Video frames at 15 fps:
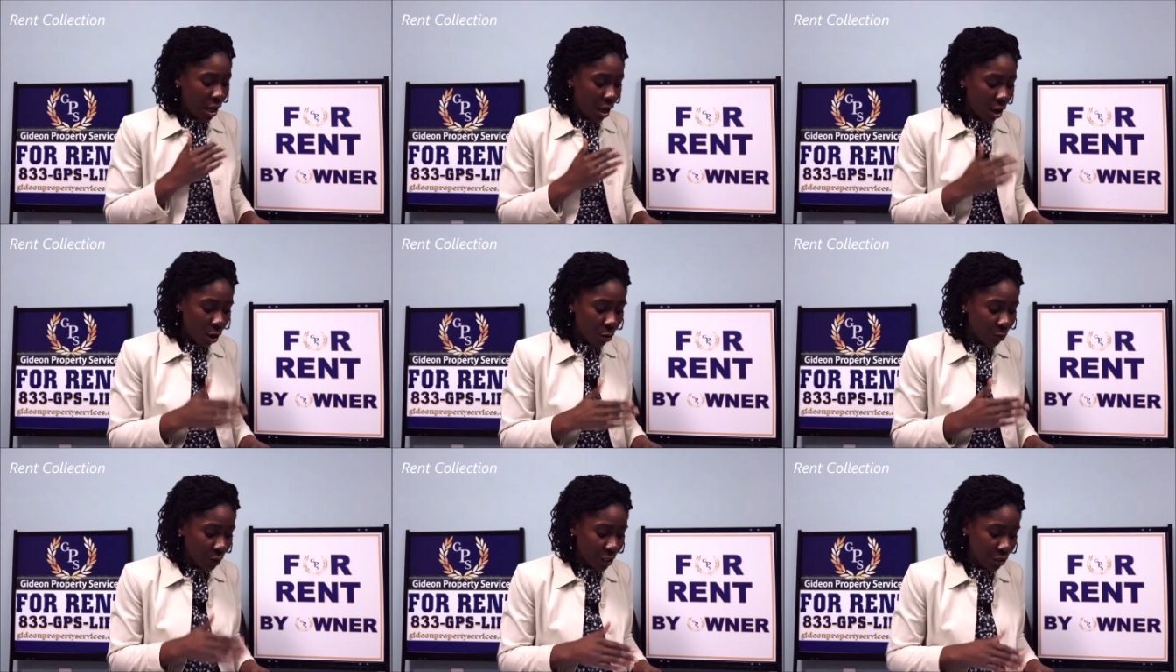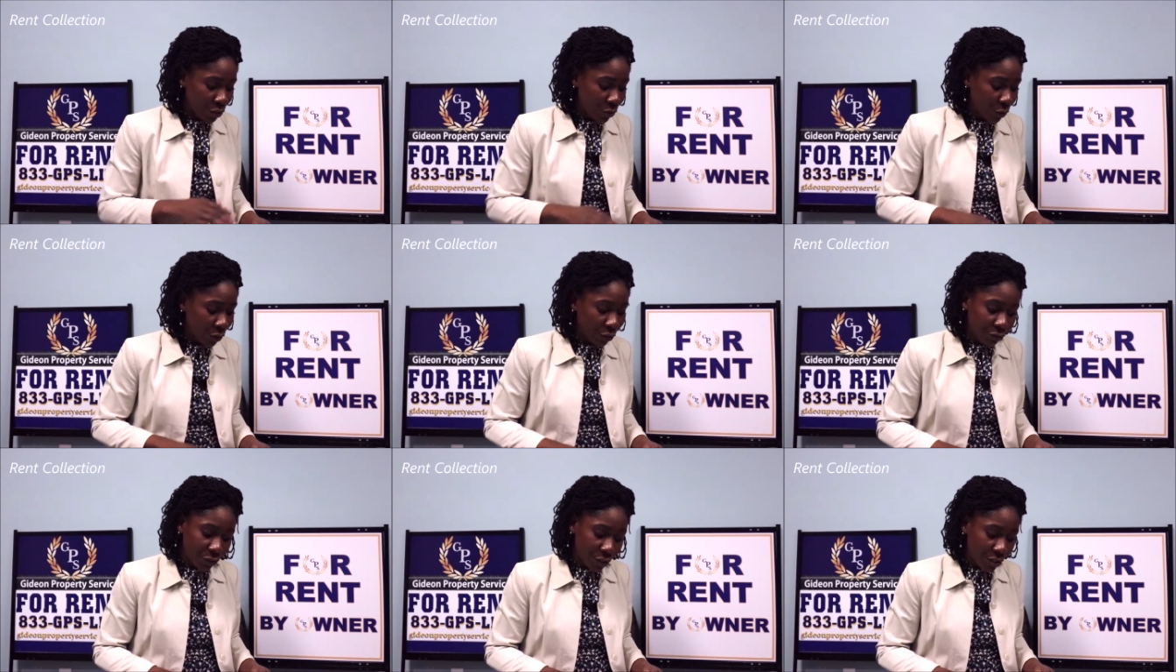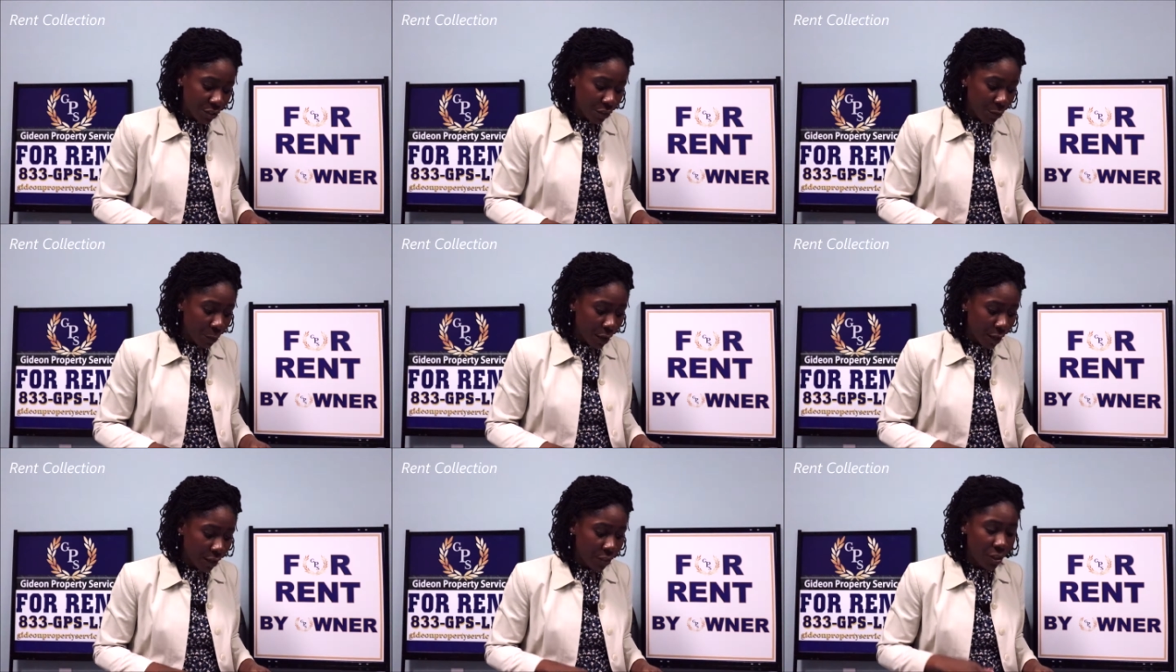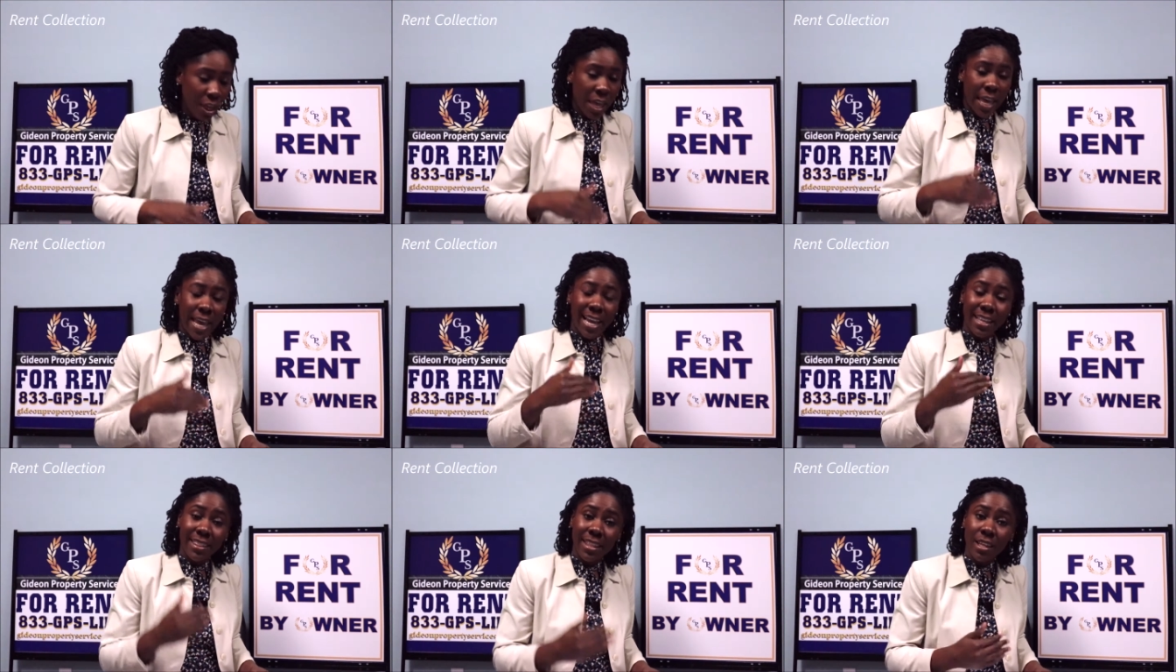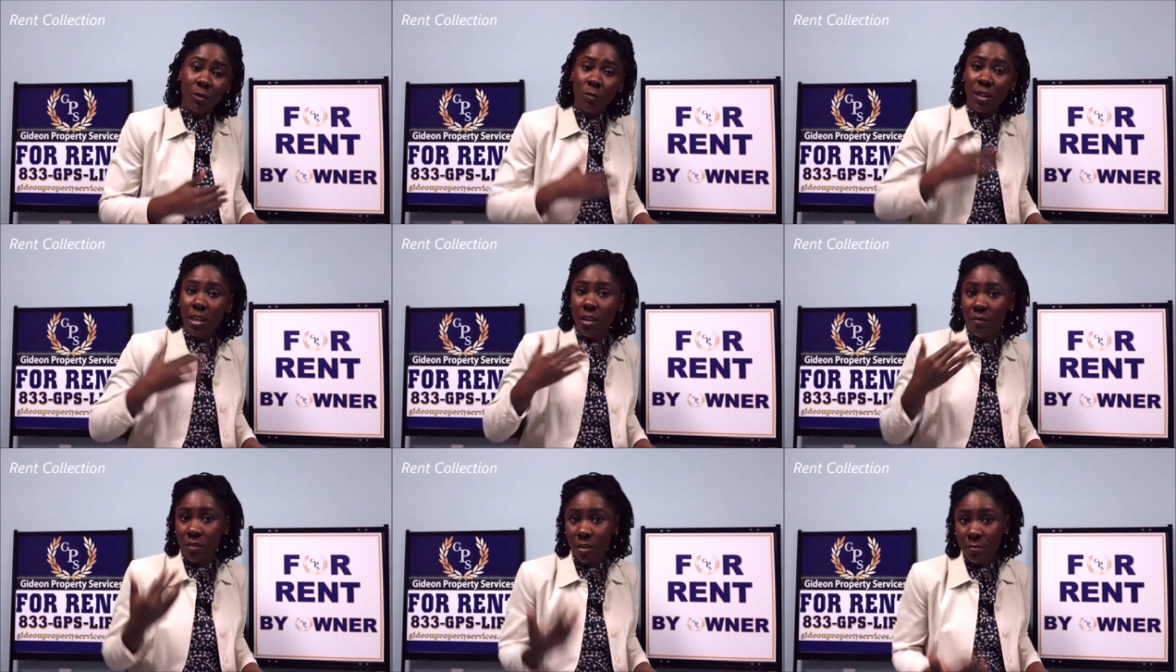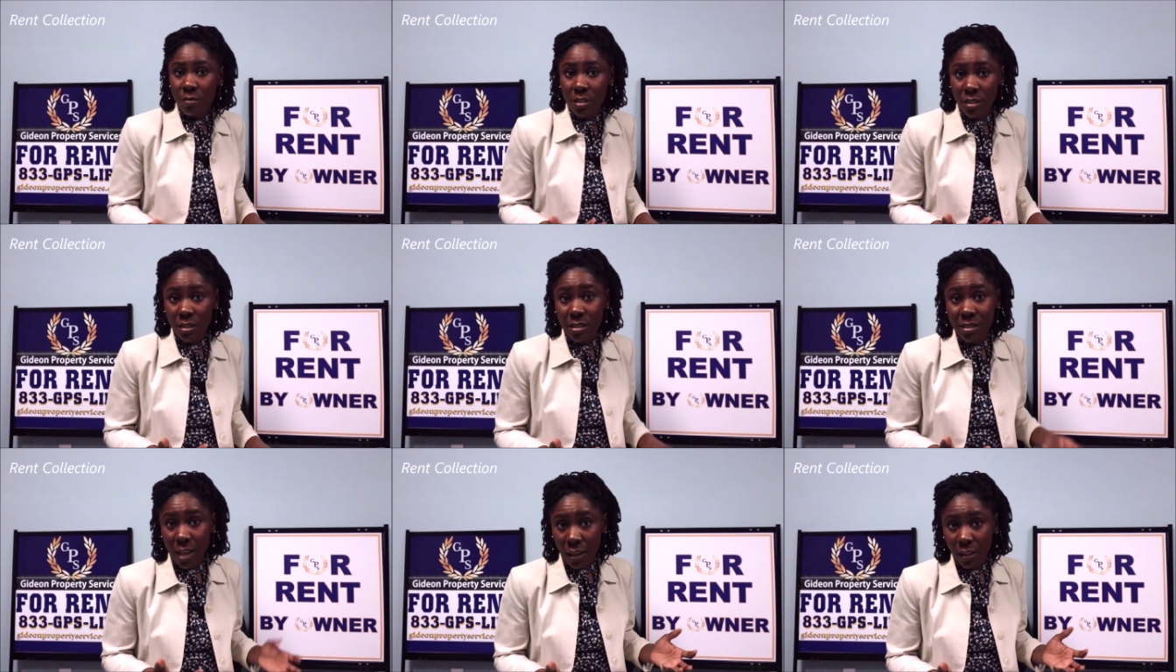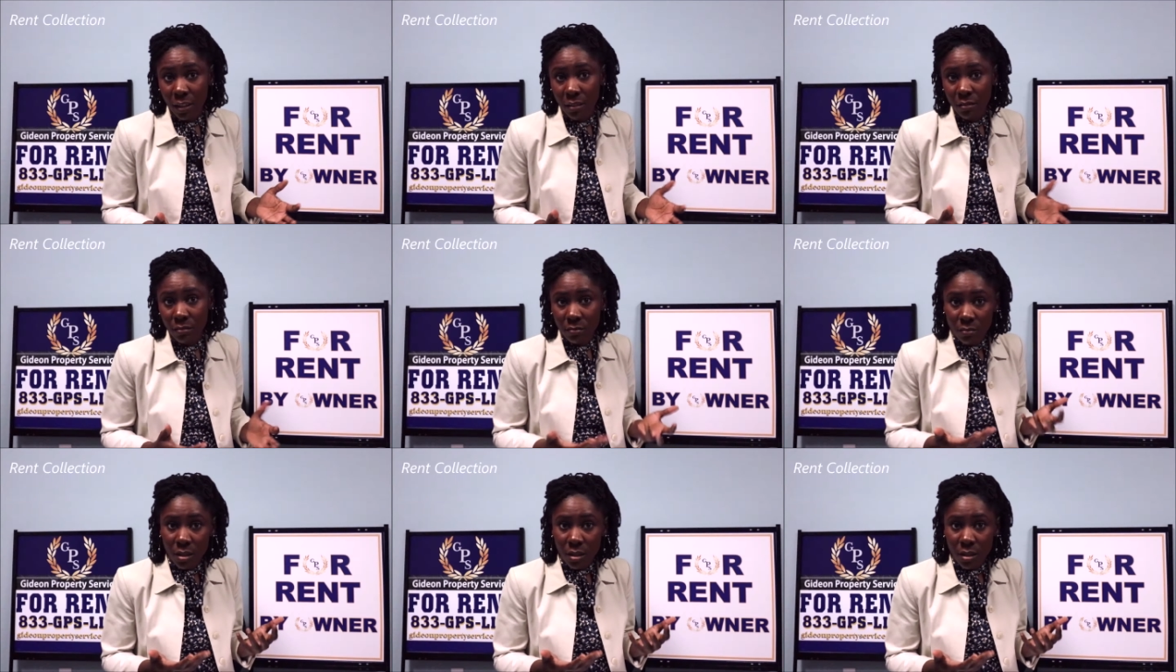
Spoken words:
All rent is due on the first of the month, and then we give them till the second.